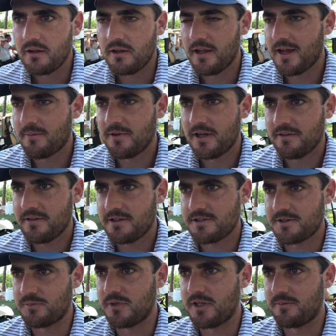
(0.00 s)
Yeah, I mean, I think
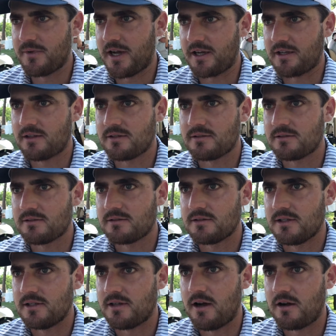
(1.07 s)
just being back
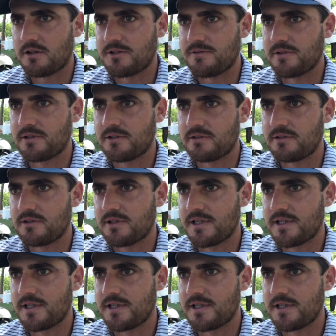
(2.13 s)
in Knoxville,